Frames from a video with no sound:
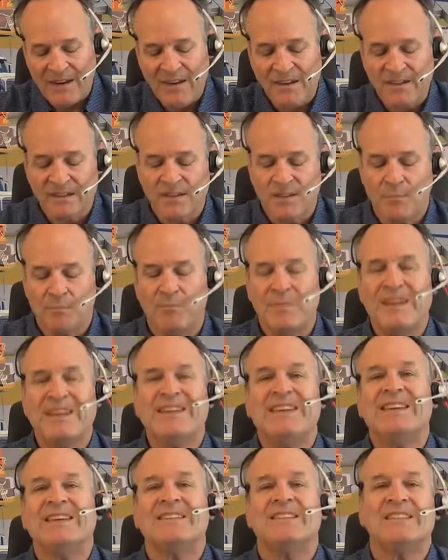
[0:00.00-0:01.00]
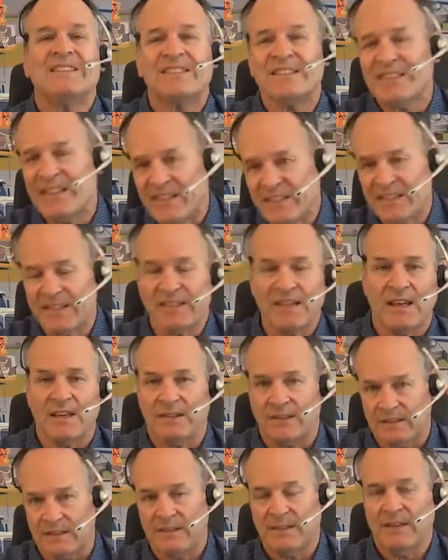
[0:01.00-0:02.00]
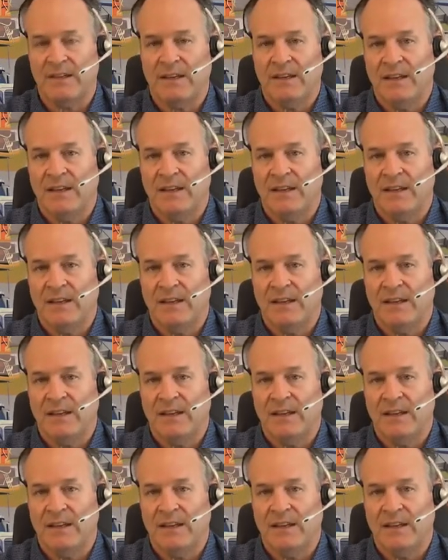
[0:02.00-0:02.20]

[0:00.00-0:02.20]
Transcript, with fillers: is to be consistent.